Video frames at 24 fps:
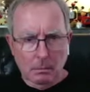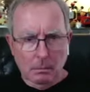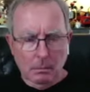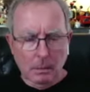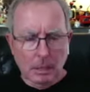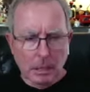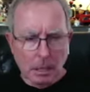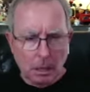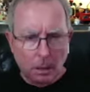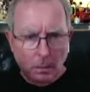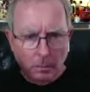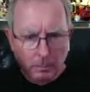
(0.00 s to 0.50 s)

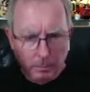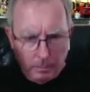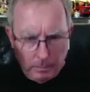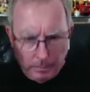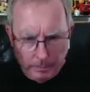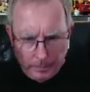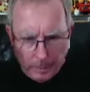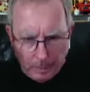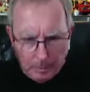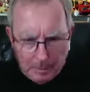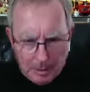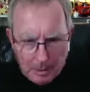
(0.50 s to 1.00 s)
you know,
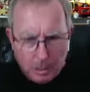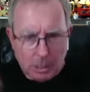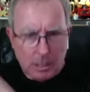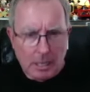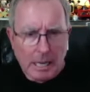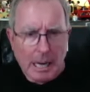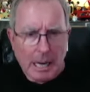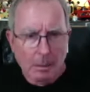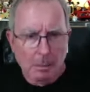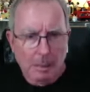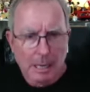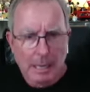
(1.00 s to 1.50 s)
I mean,
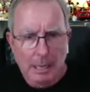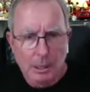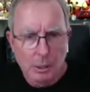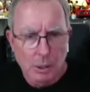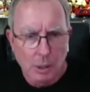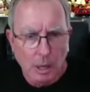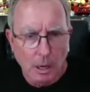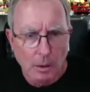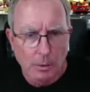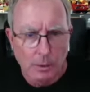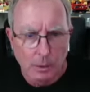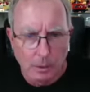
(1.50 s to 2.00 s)
slamming each
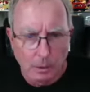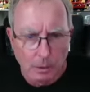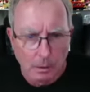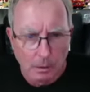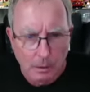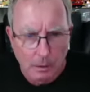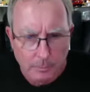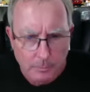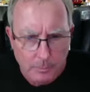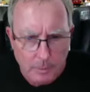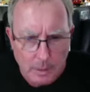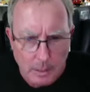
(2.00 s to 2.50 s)
other
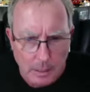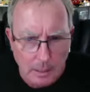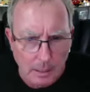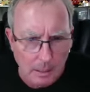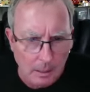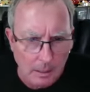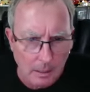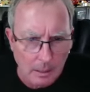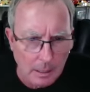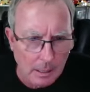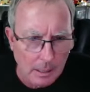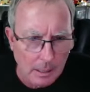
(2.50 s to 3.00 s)
in,